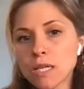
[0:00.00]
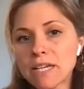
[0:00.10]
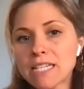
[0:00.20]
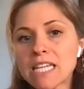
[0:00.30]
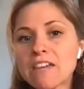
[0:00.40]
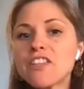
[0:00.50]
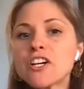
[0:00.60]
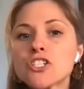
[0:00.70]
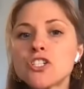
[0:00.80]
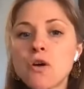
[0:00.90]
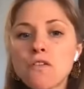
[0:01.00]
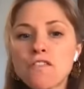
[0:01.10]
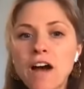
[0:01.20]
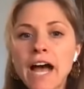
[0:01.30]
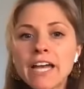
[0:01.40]
because if there's no
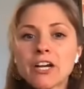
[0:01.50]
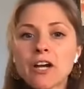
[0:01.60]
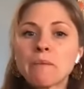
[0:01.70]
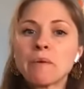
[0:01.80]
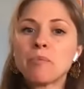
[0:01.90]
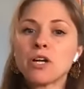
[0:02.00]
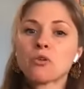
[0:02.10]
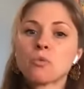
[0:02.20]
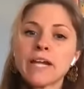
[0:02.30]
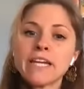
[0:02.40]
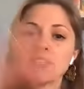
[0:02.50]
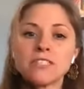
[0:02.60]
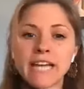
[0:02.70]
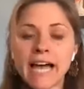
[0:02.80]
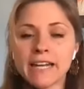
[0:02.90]
fire and we put a regular
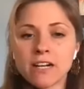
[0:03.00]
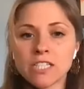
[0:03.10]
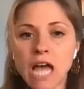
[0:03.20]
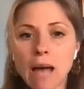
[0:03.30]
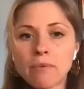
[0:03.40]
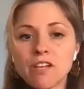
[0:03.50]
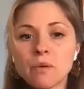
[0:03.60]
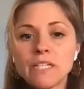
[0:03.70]
diet on top of it,